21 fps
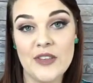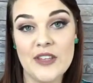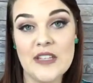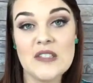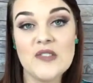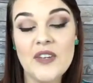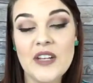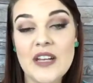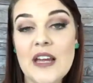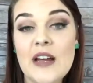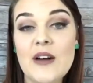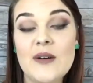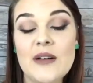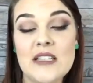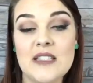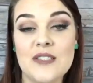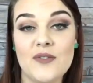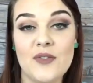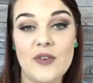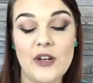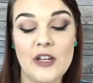This video
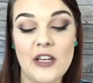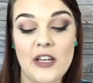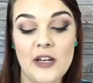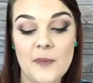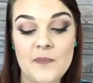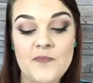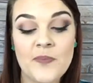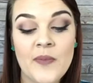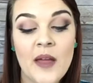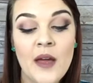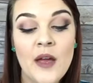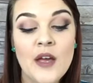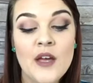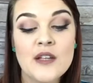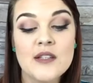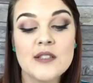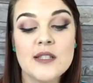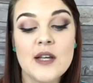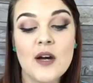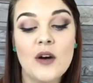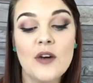is for you.
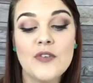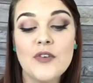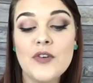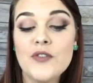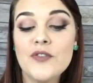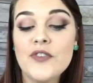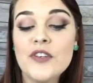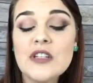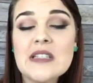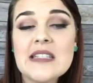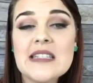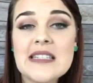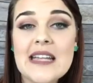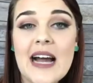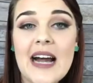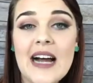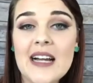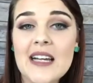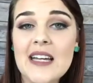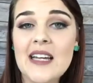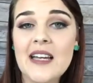So if you feel
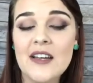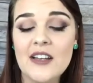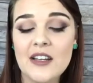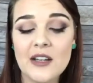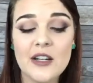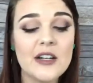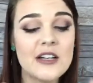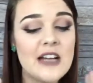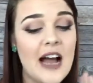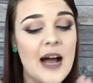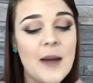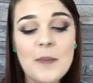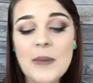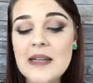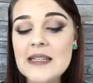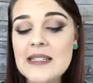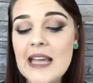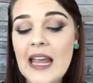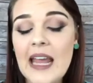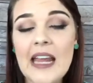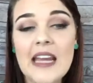stuck, you're not
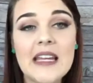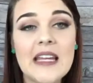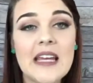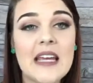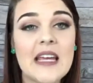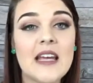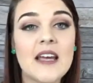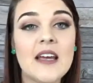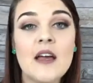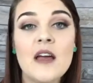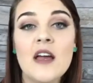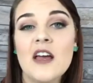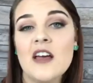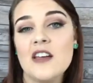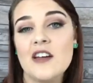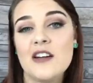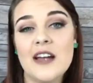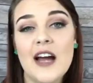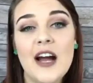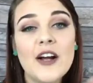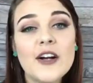maintaining,
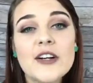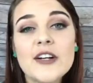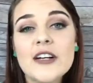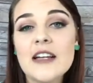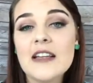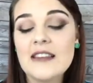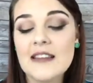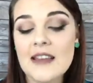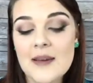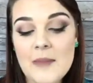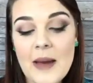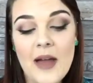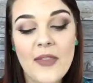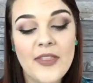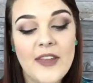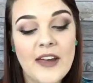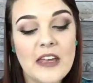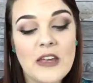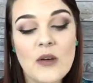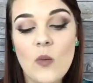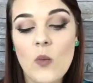you're not earning the amount
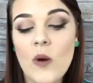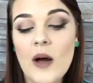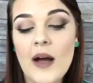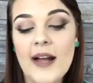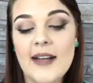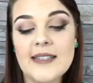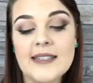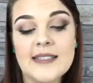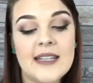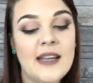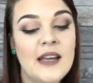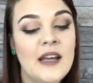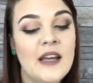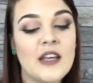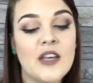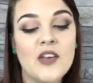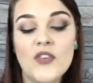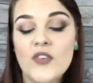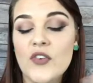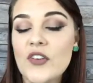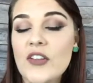that you want,
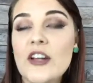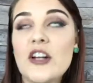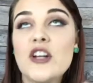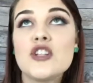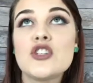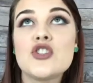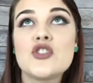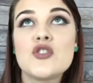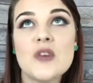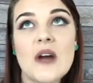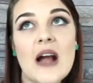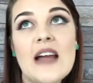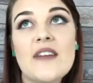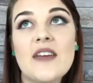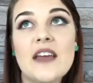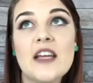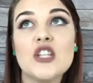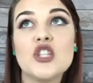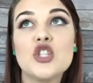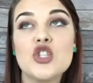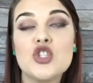you feel like you're
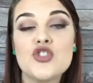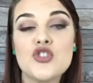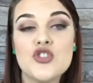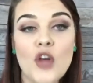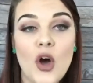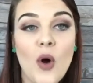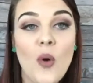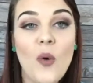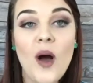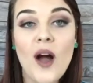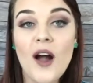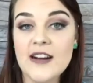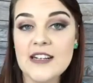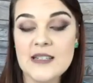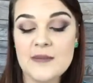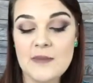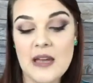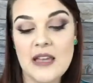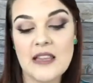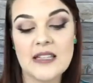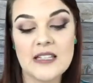striving so hard
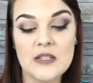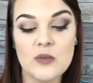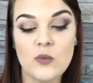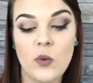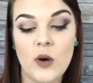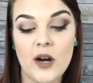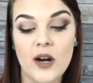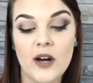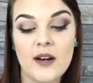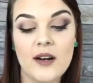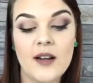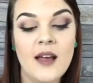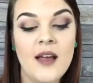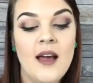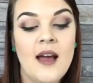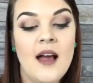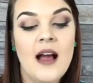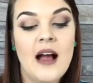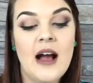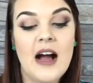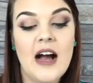to make this work,
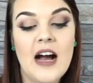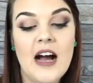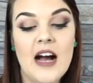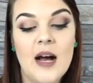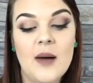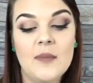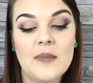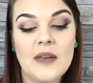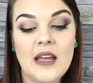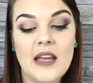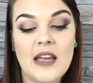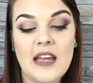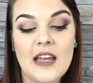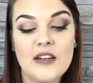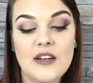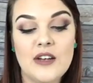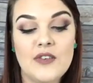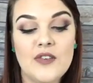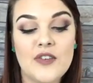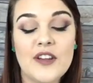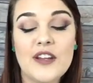
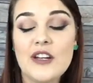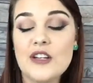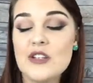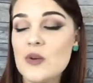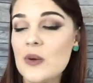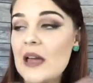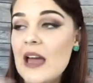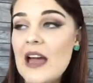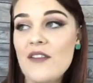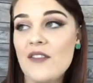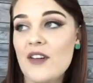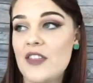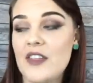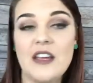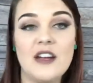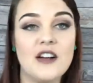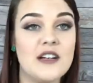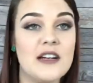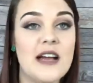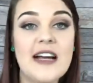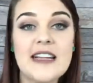and you feel like you're doing everything,
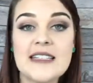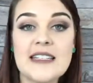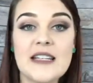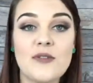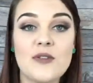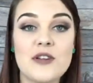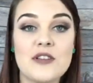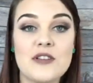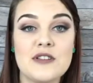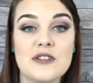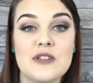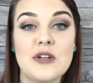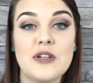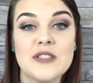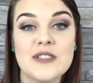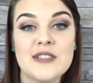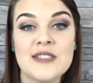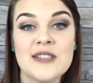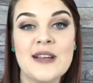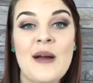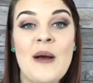you're not seeing
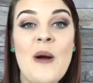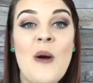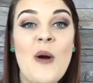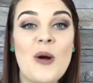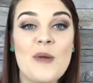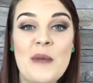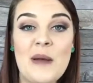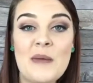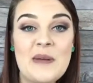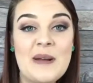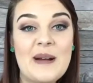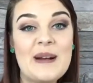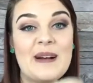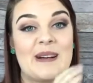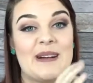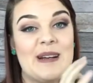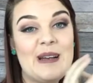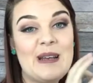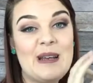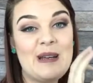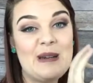results, or maybe
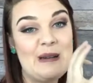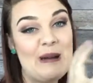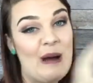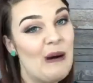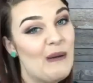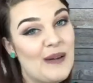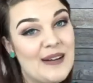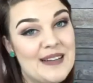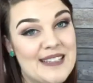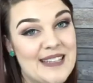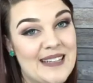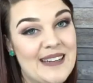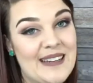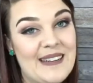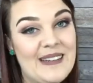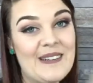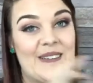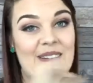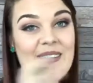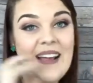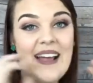you know what to
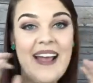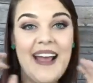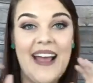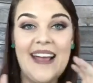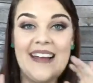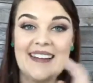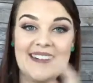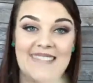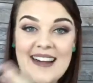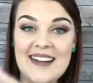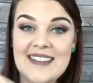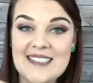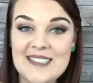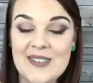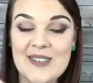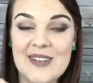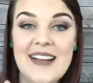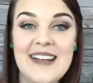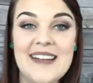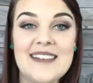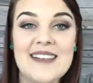do and you're not
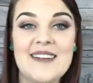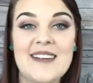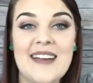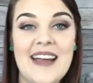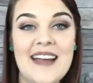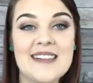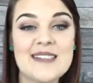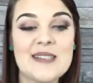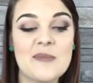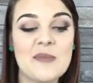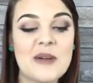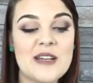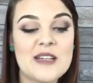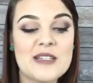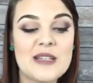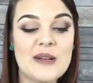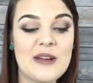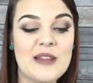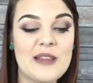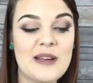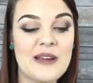doing it, okay? So I'm going to
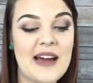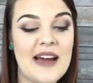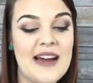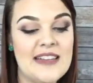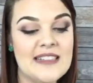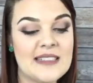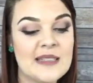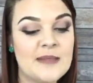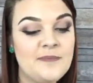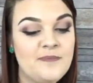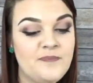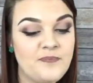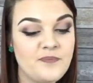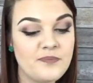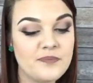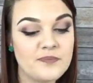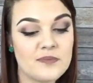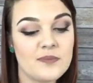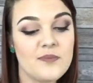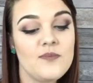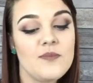share with you guys
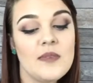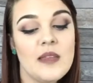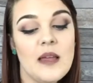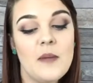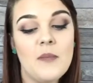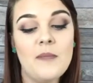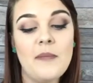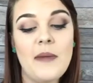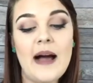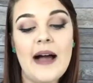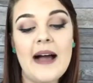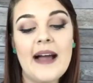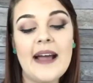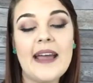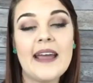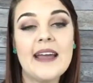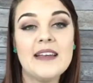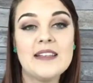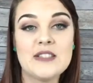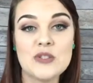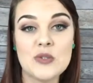
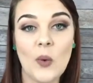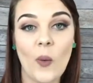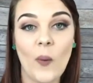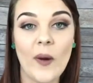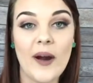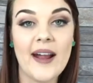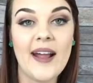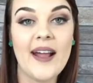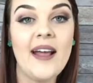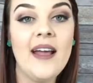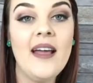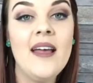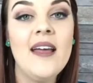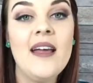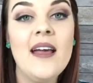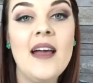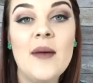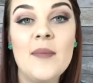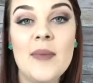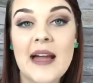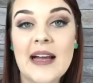my story
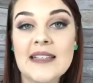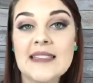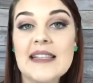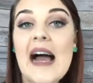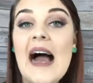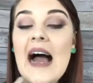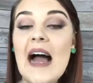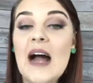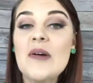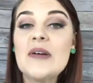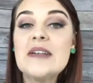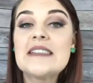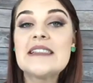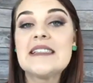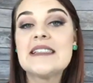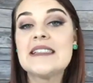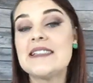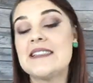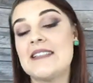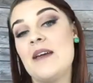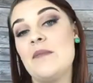because I was
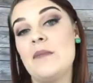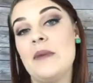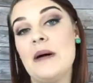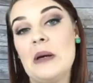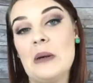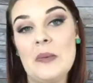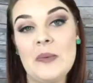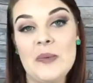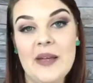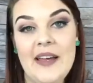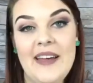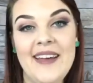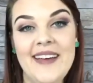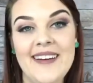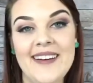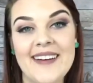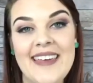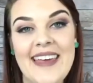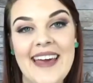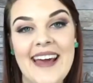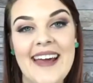in the same boat,
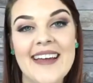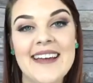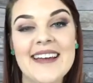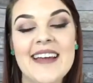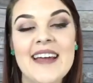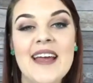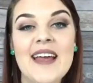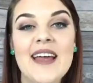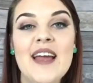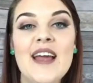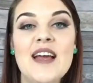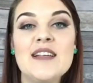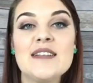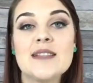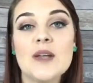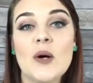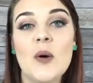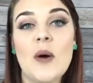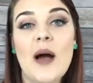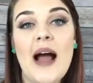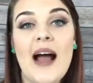okay?
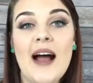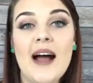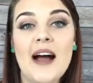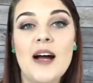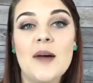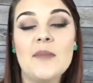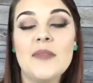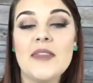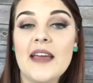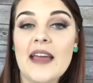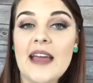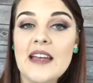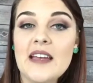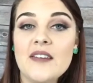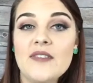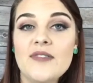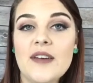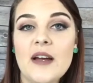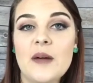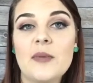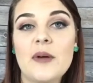So the end
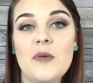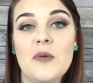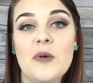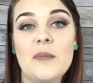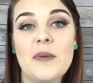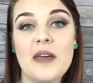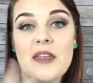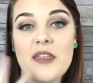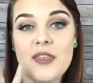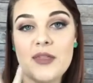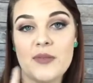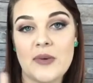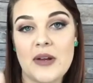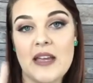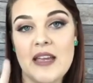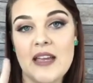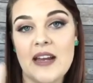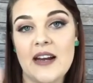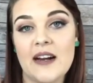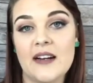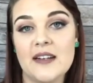of February will be 3
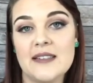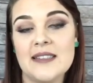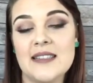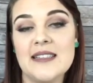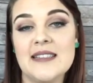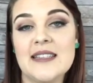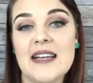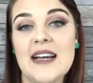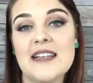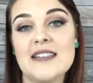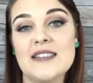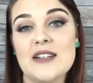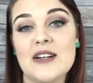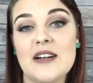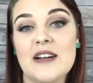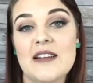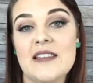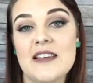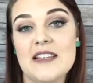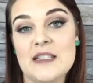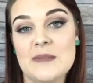years since I
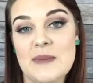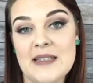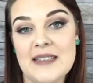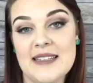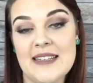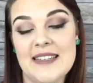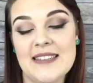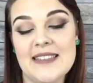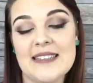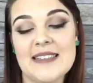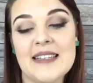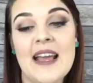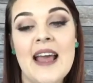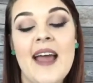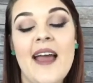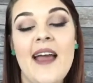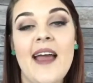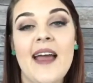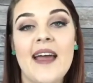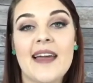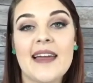started this business.
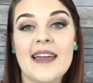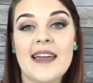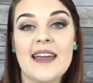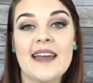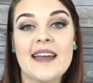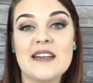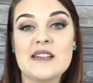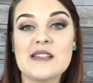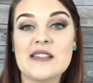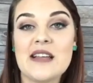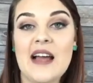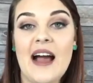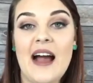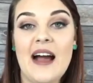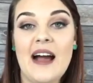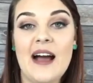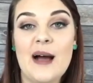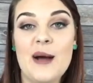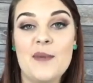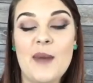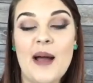And
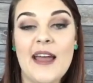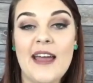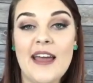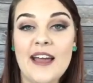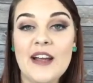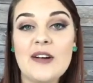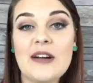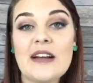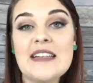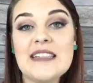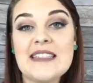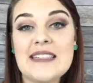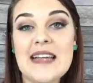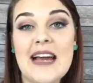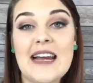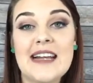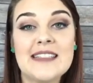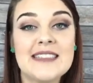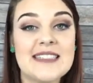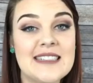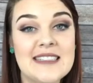I hit green
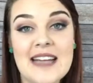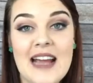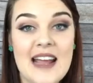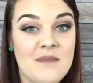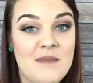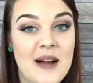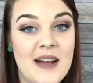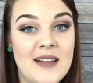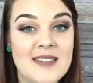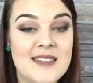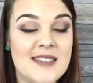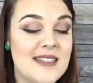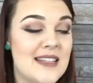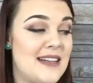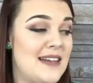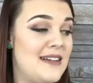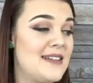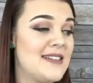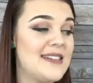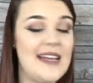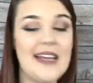status in 9 months, and
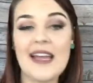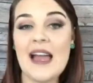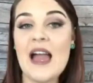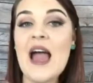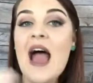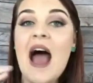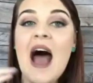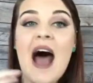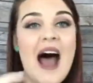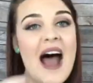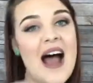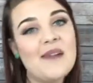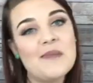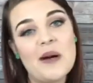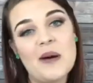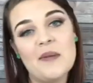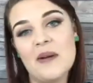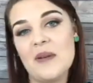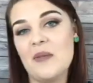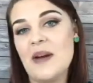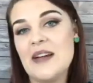I was like, I'm
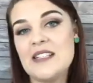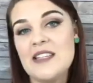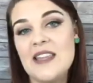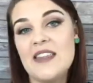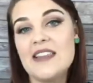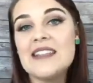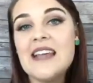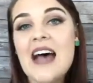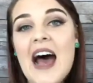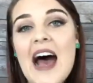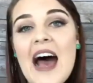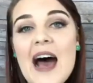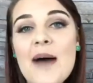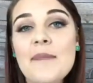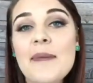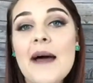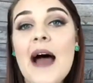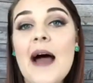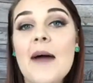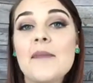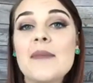on my way to the
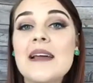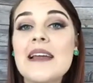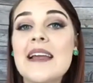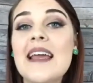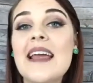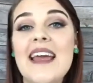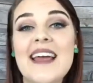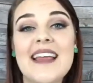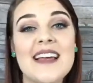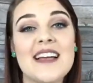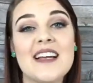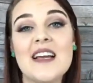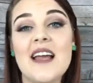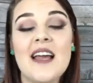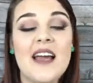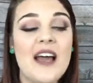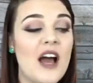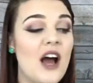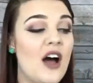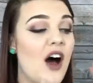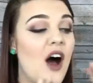top. I'm gonna hit
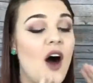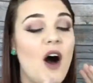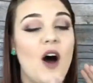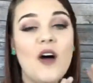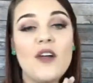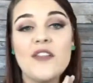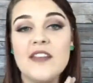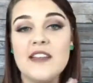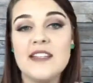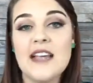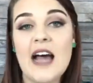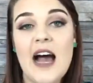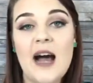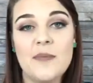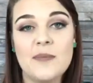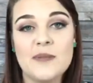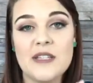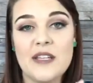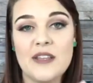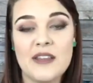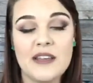all the
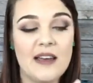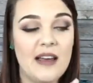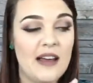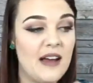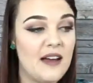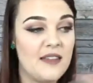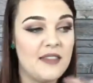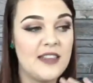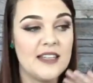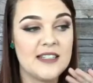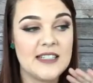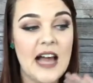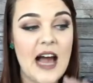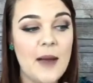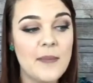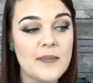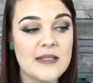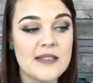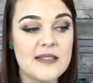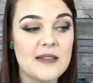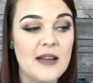top to the
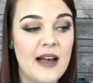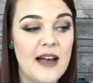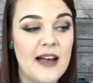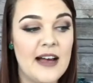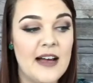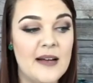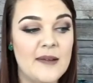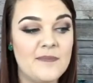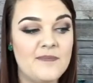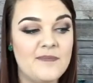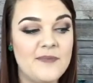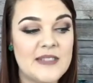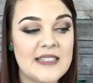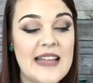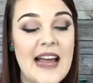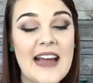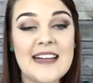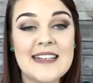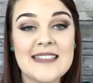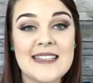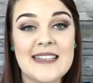top
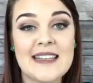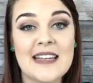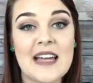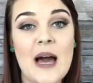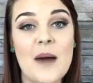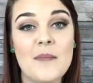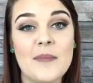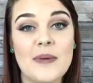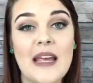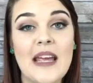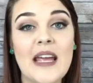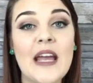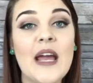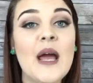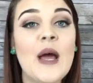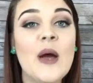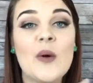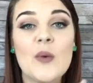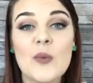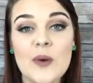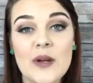status in the company
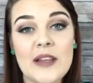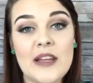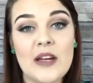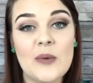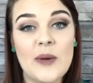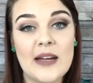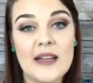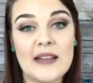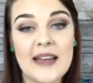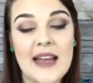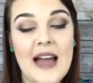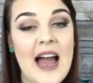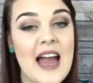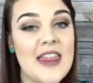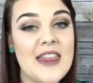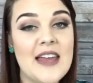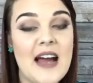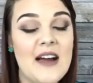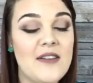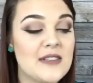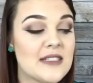really quickly. I
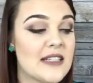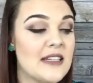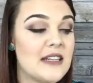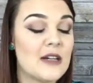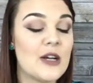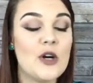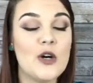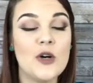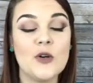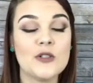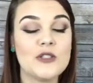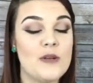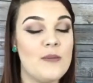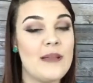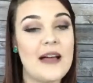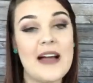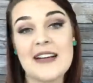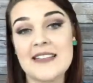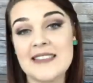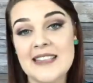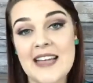thought I was gonna go to
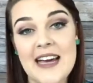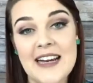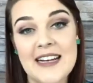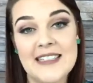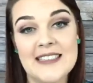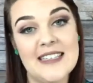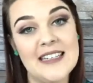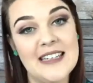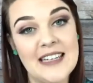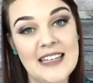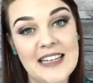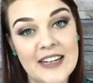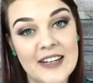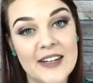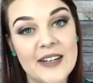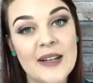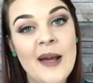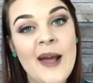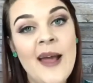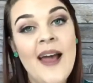black status in a year.